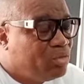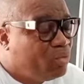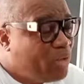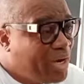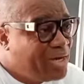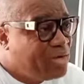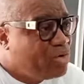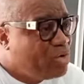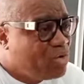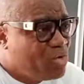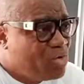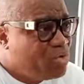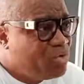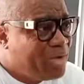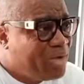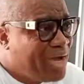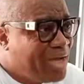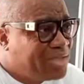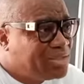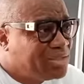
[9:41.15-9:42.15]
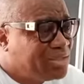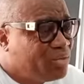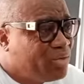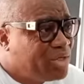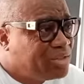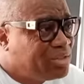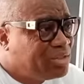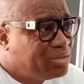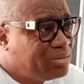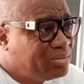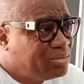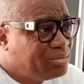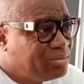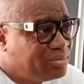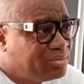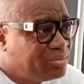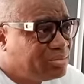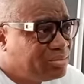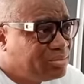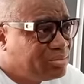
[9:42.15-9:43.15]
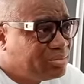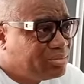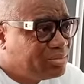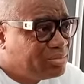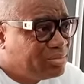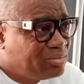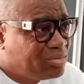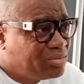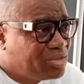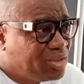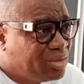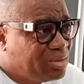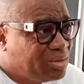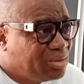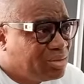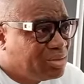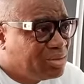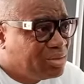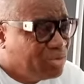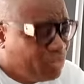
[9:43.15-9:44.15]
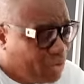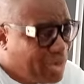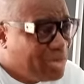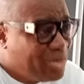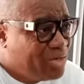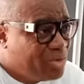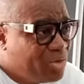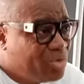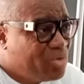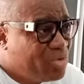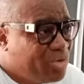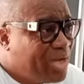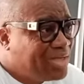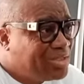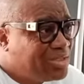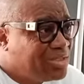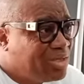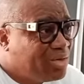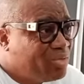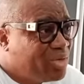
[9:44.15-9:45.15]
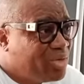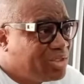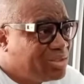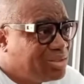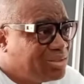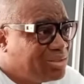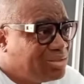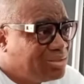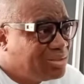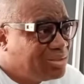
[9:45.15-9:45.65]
You really know who you're asking the question? You really know who you're asking the question?